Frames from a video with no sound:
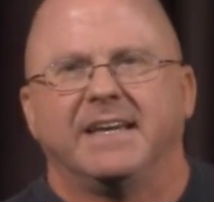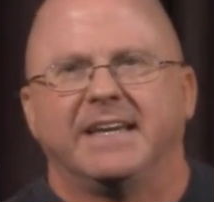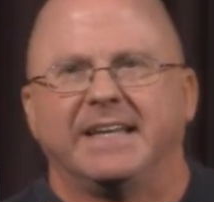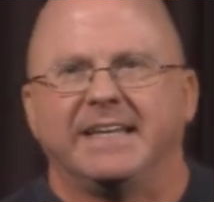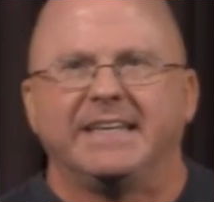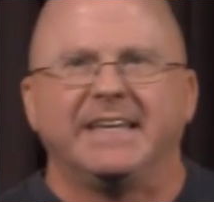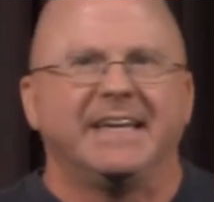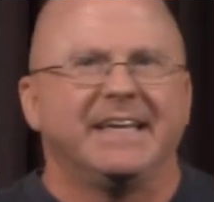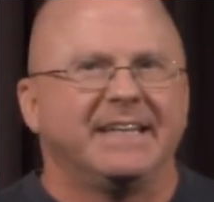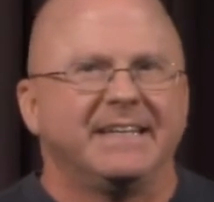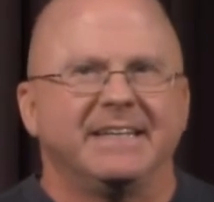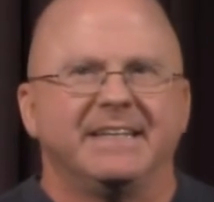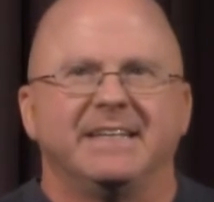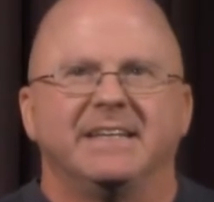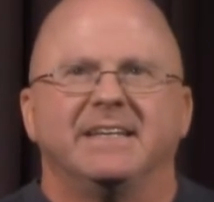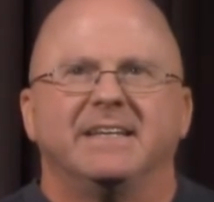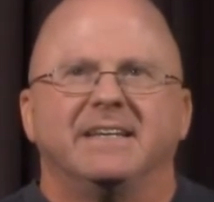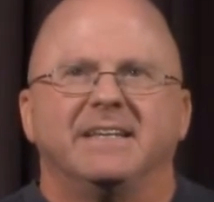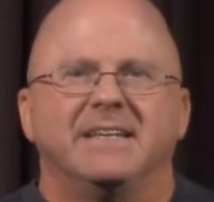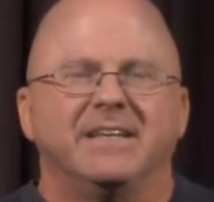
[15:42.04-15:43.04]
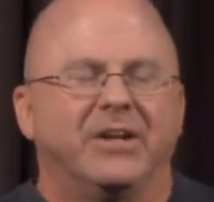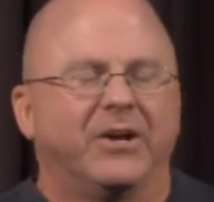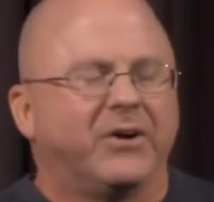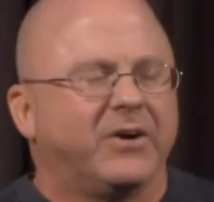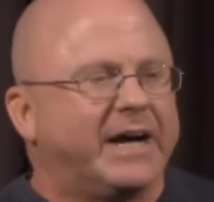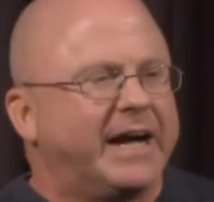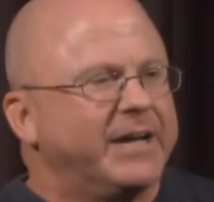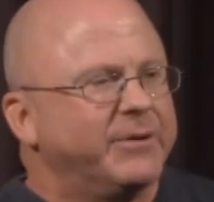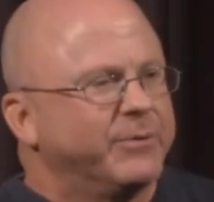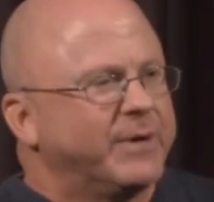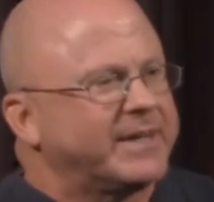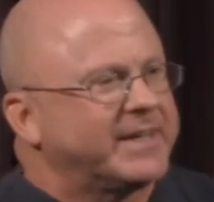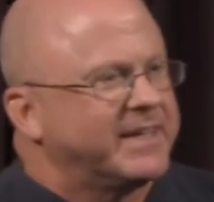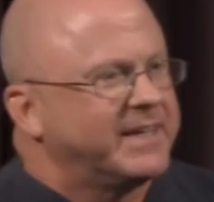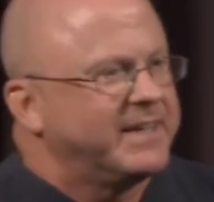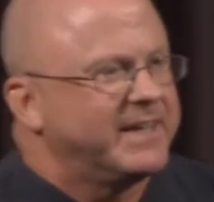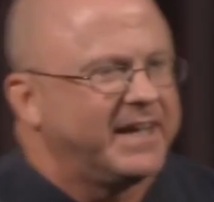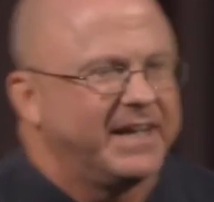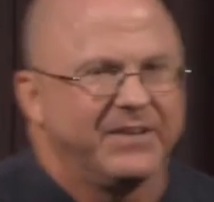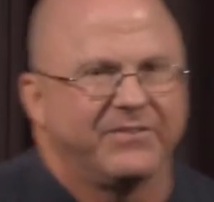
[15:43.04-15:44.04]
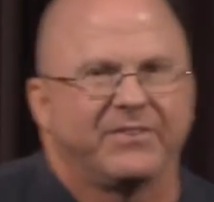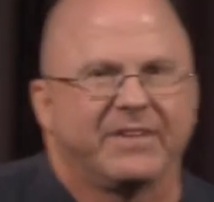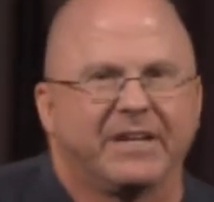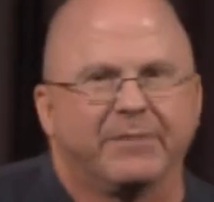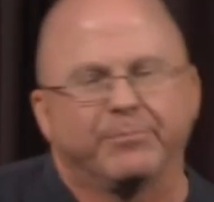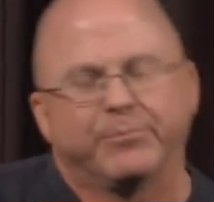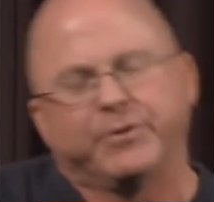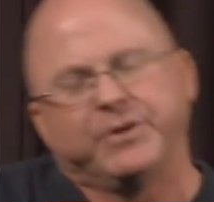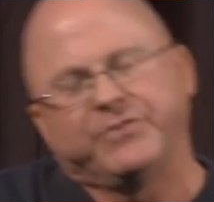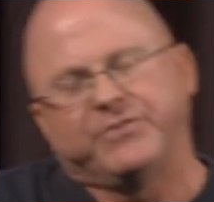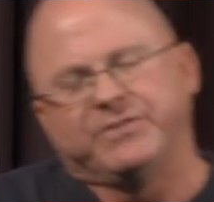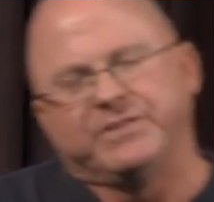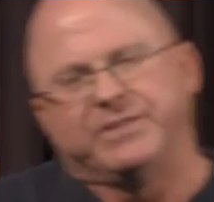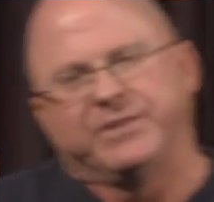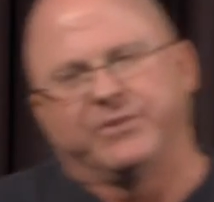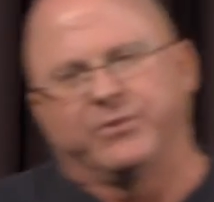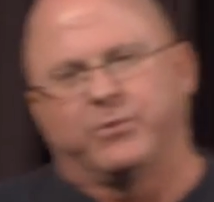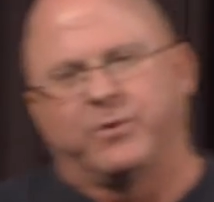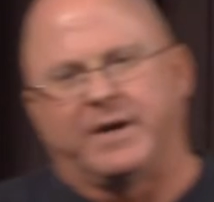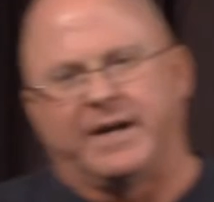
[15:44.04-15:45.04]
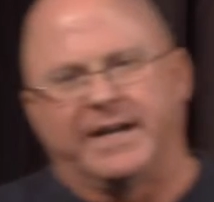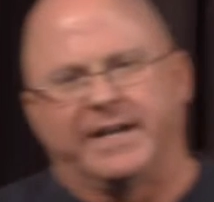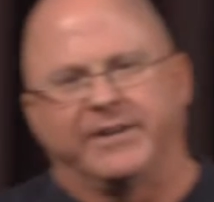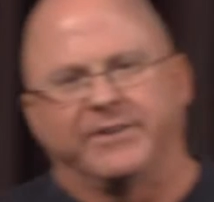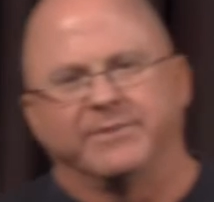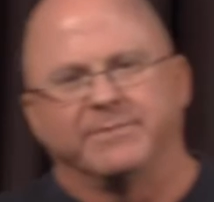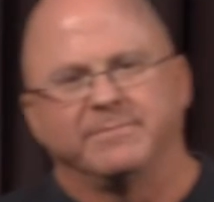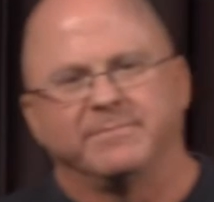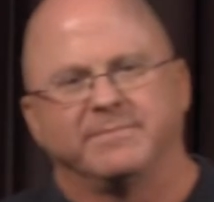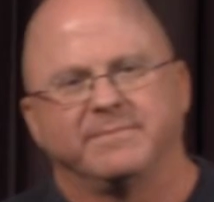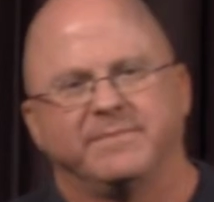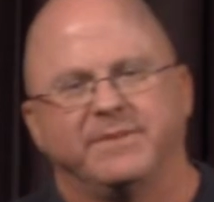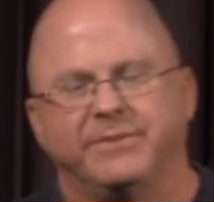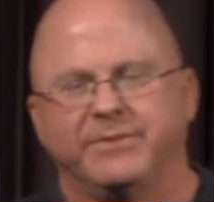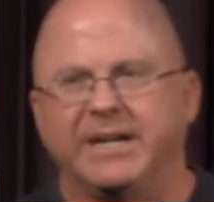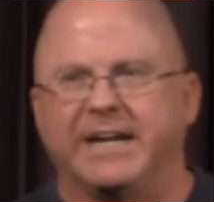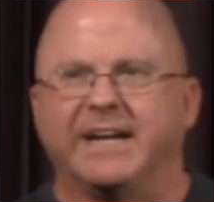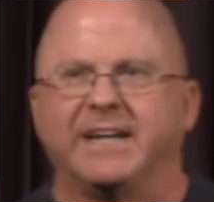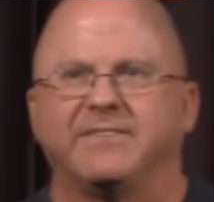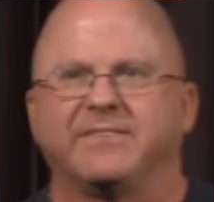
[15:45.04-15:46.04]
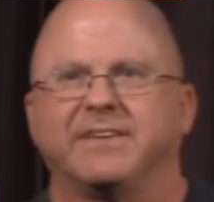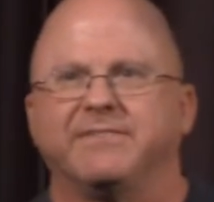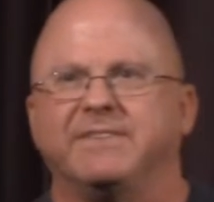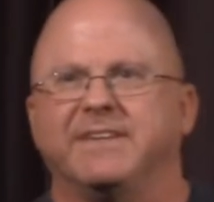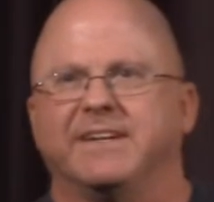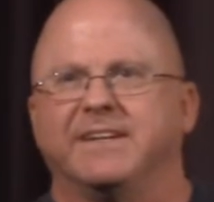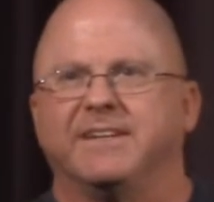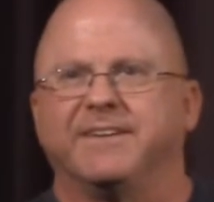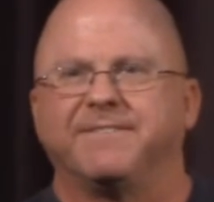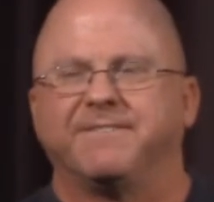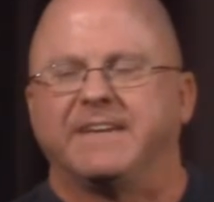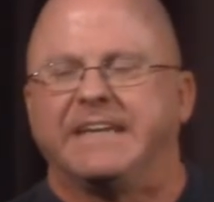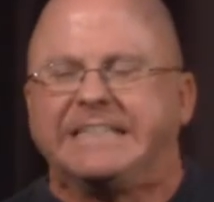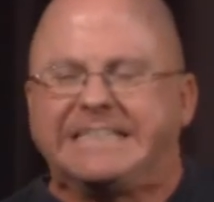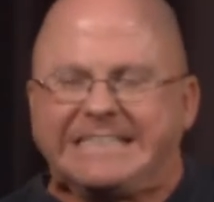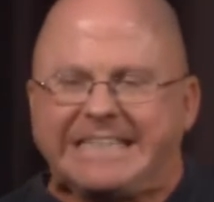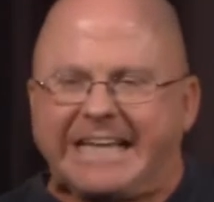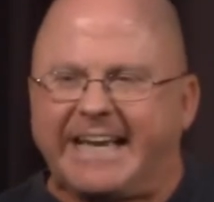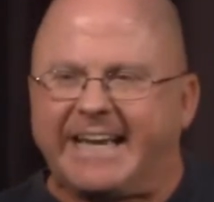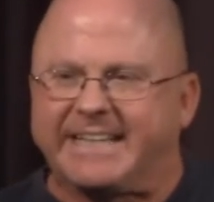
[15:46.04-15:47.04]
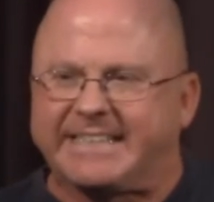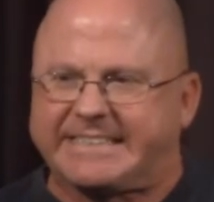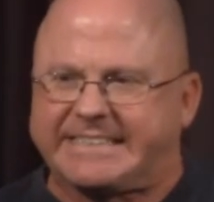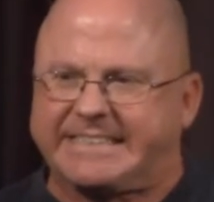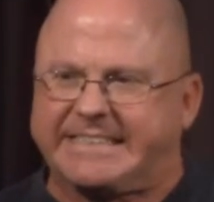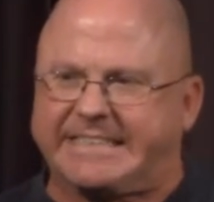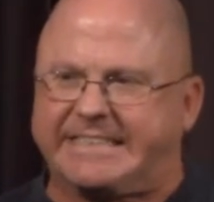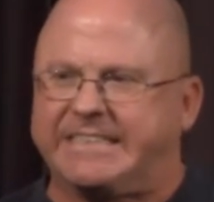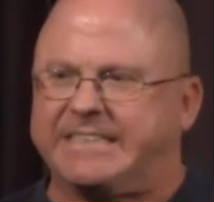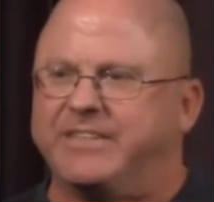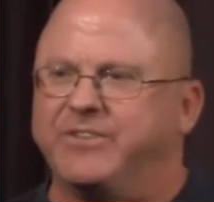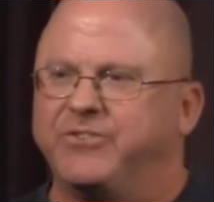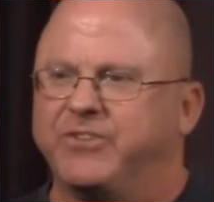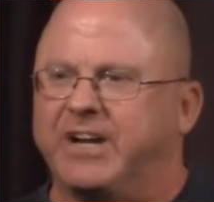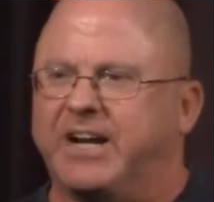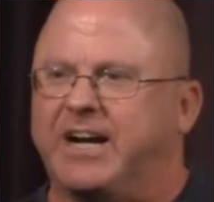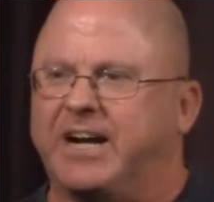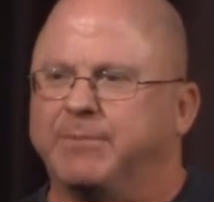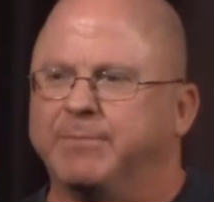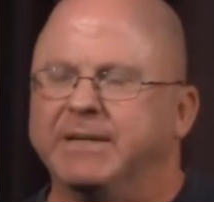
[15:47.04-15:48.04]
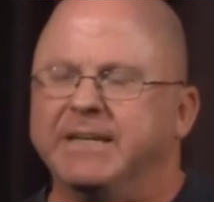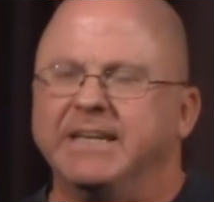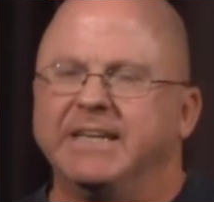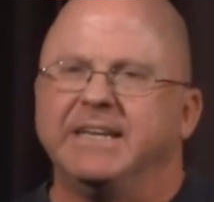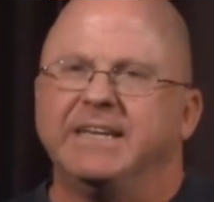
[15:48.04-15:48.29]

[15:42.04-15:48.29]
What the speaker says: And again, you know, I recognize that I'm preaching to the choir. You guys have done a fantastic job.